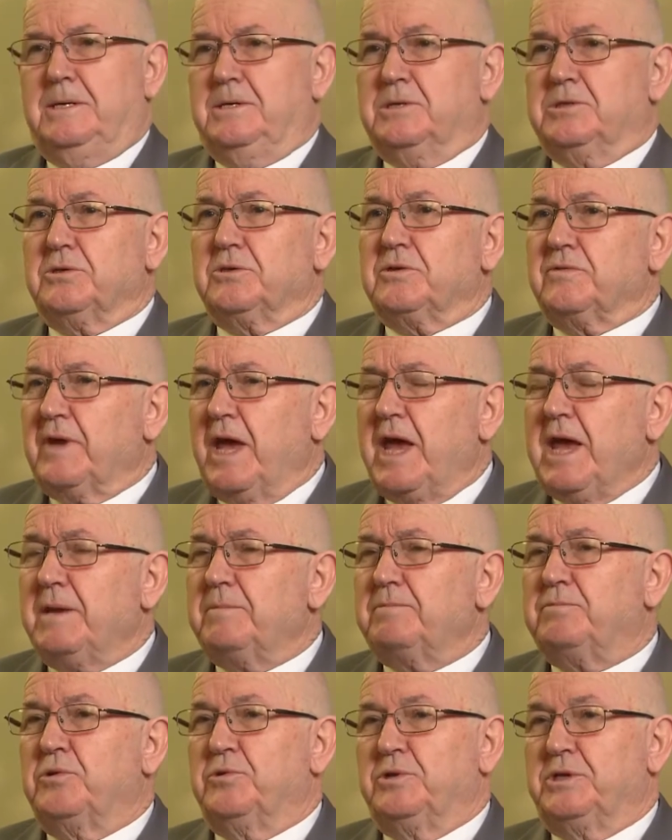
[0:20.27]
sort of
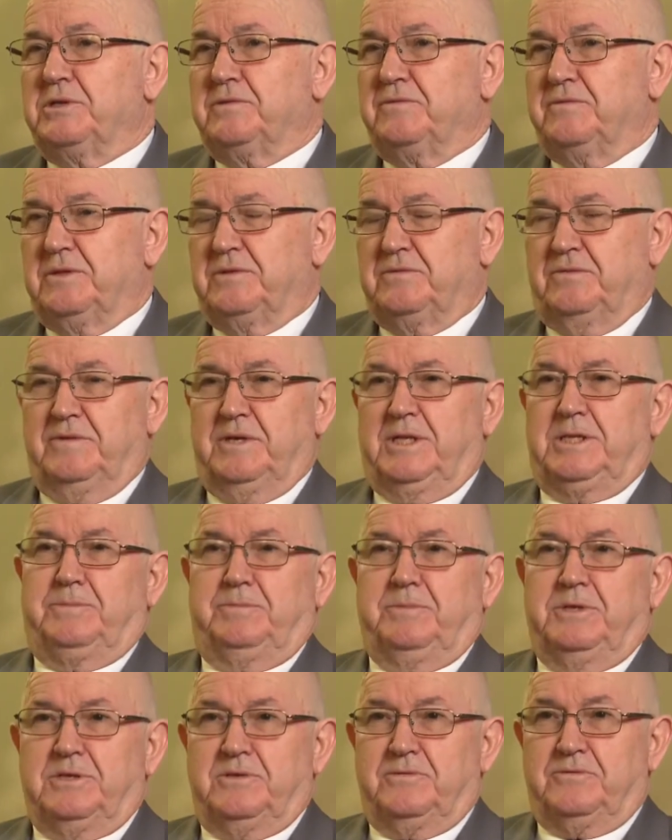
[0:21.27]
endpoint of the
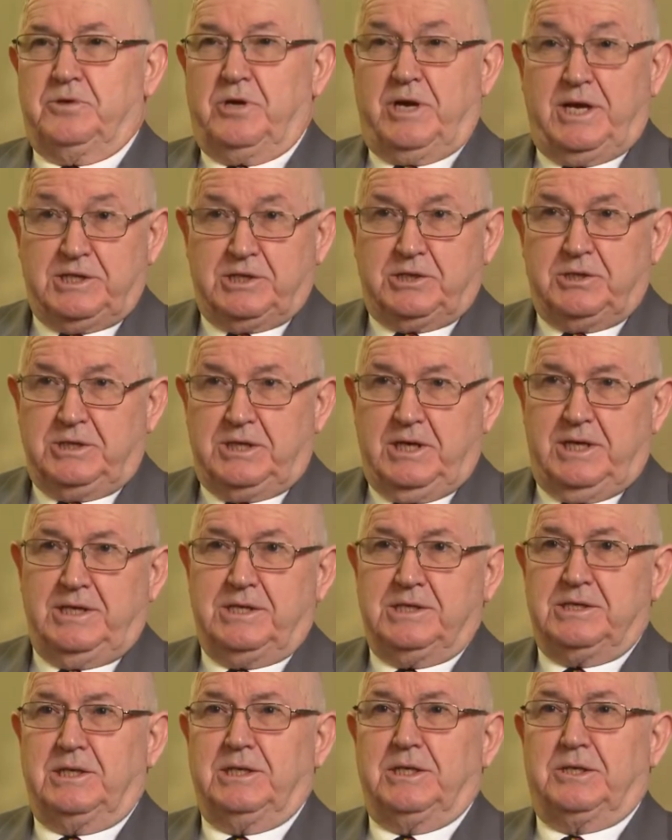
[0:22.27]
development of
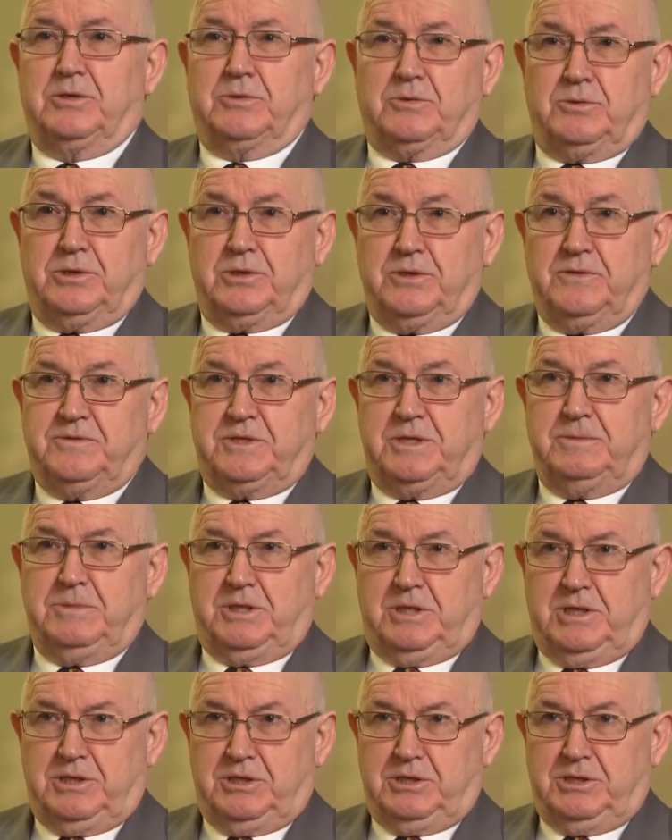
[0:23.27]
transcutaneous electrical nerve
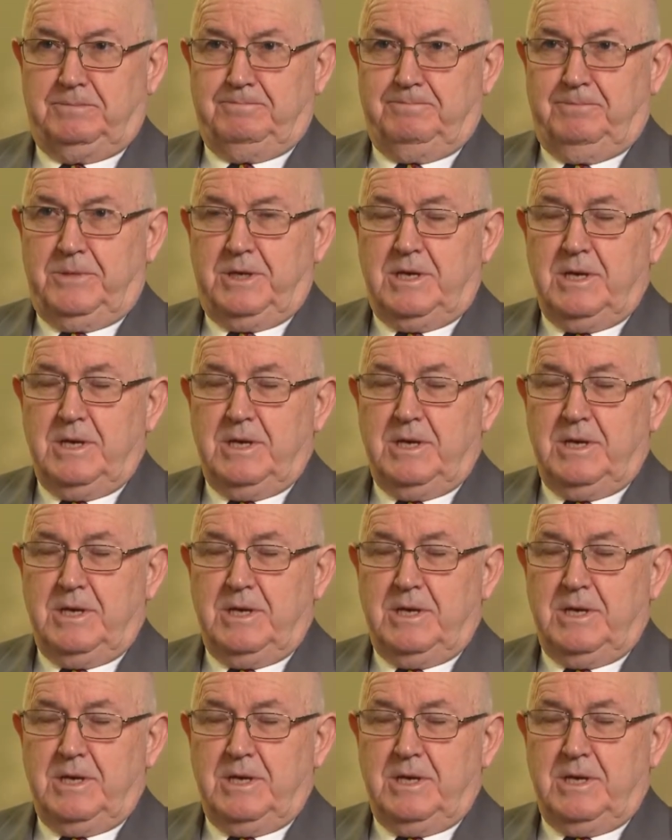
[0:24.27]
stimulation.